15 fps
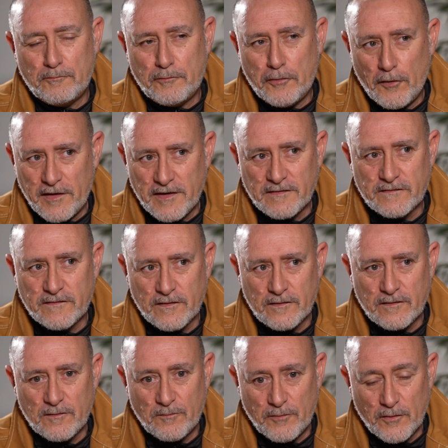put
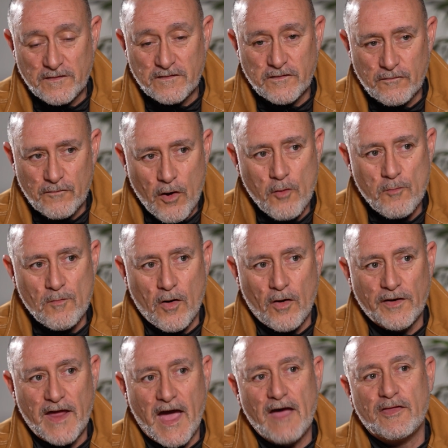into your own
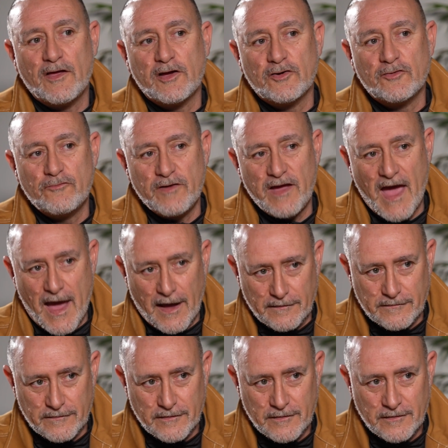mind how they're going to
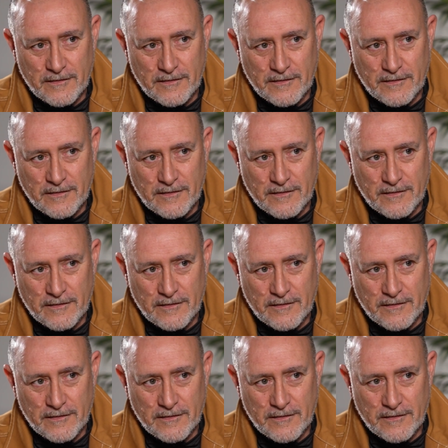react